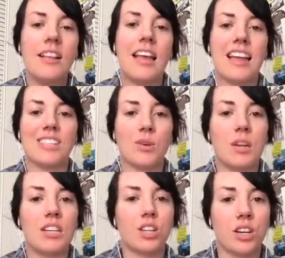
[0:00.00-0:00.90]
And so
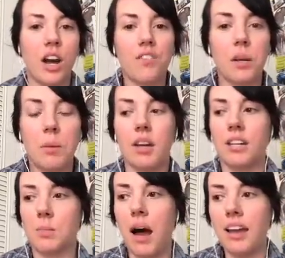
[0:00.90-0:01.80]
he took it off and he put it in
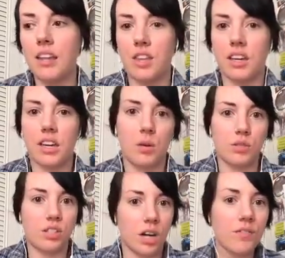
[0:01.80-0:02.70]
his pocket thinking he was
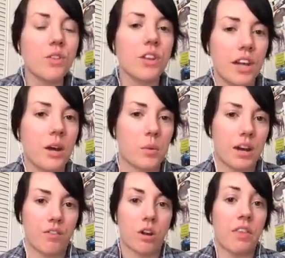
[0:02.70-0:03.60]
done for the day or
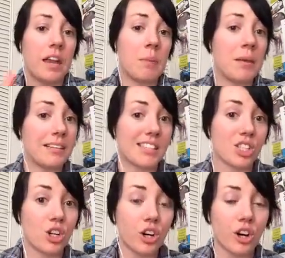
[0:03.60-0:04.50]
whatever. And then he meets this
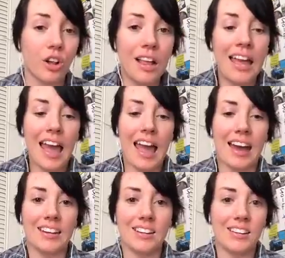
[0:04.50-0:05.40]
girl
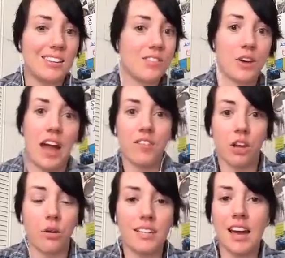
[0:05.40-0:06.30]
and they're having a
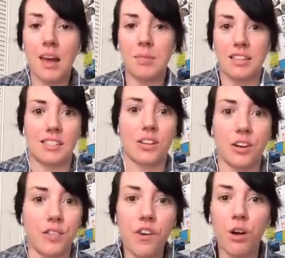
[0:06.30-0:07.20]
great time. He's starting
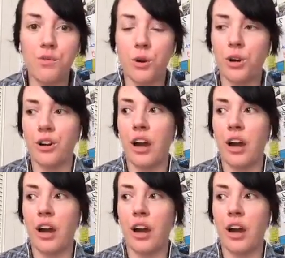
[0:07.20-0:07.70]
to fall for her.